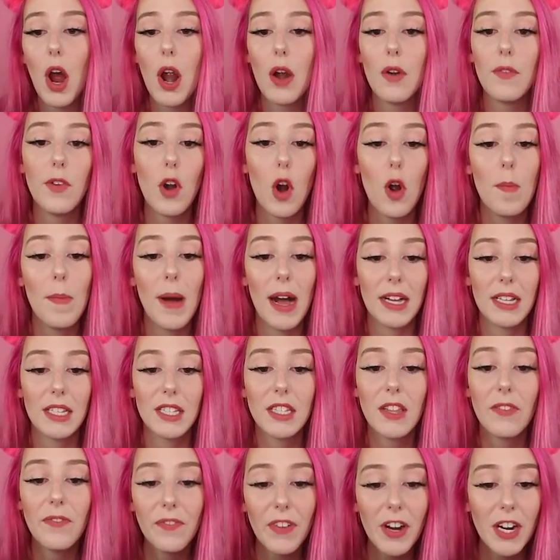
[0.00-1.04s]
our Robux.
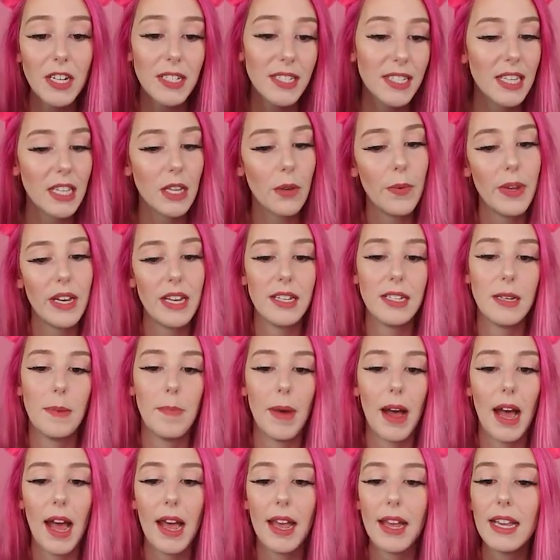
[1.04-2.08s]
The first thing we need to
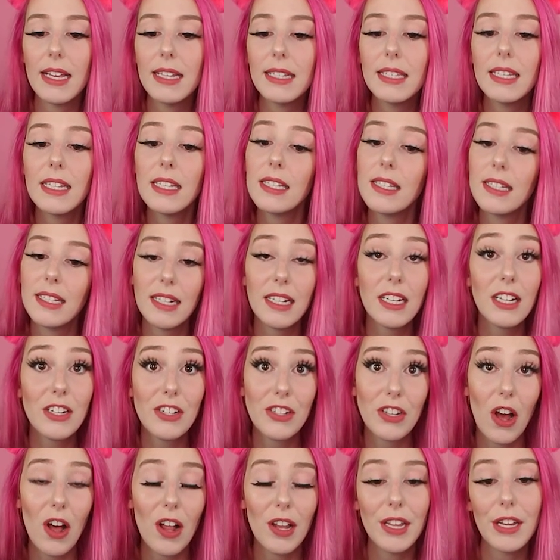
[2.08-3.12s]
buy is this Dear
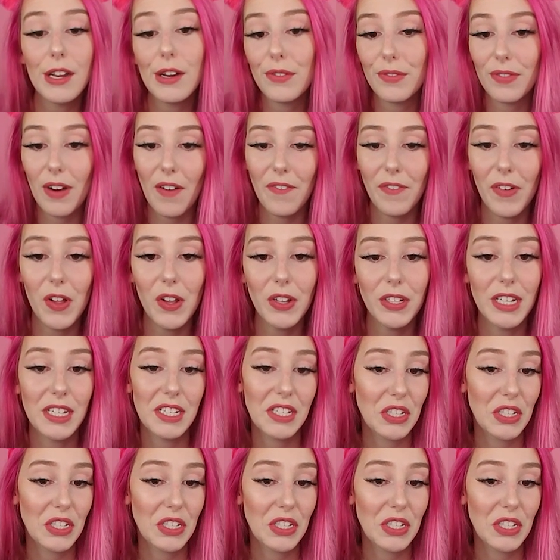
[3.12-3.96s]
Dollie ruffled